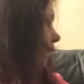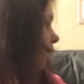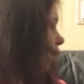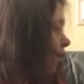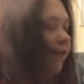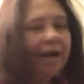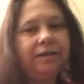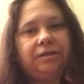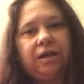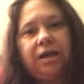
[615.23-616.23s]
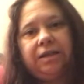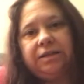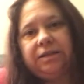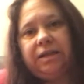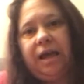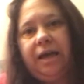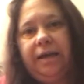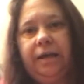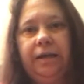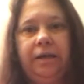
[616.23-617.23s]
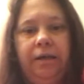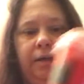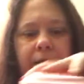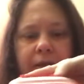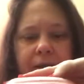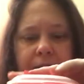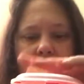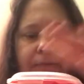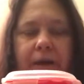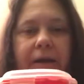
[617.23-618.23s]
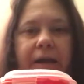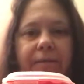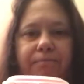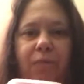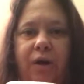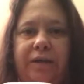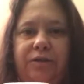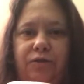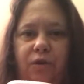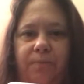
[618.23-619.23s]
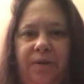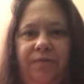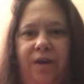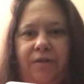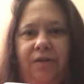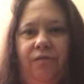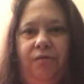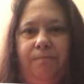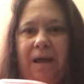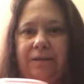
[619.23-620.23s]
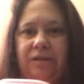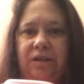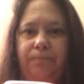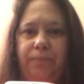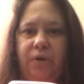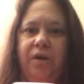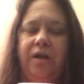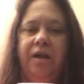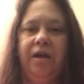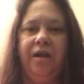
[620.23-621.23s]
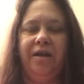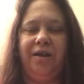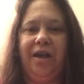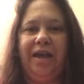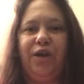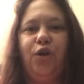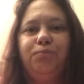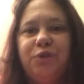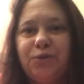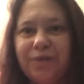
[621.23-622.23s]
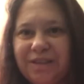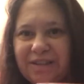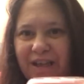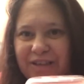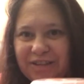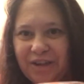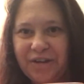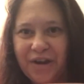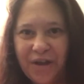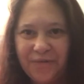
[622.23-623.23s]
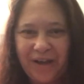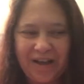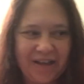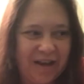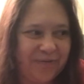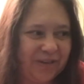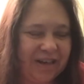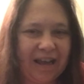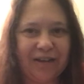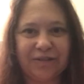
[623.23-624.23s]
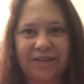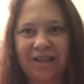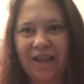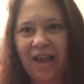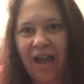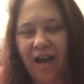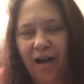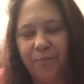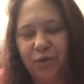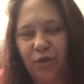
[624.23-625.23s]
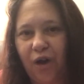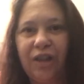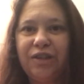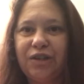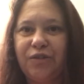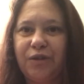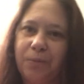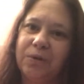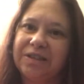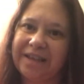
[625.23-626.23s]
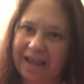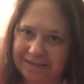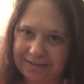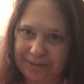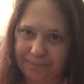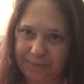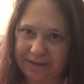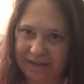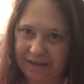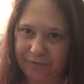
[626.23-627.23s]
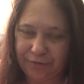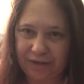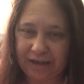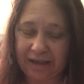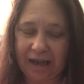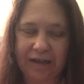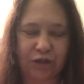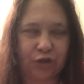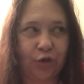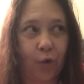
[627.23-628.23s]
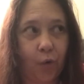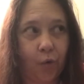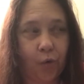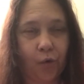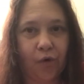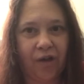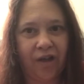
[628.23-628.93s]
for Valentine's Day. It might not be very romantic, but it comes to a stage, I don't know about anybody else. You either don't know what to get somebody for the occasion, or